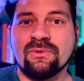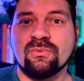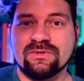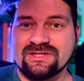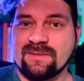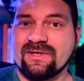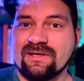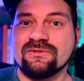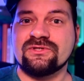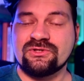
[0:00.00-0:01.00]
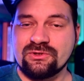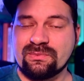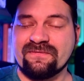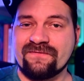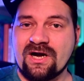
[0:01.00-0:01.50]
was something I was super
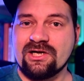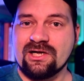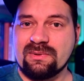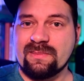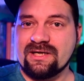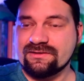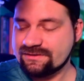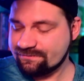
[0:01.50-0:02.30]
fired up about.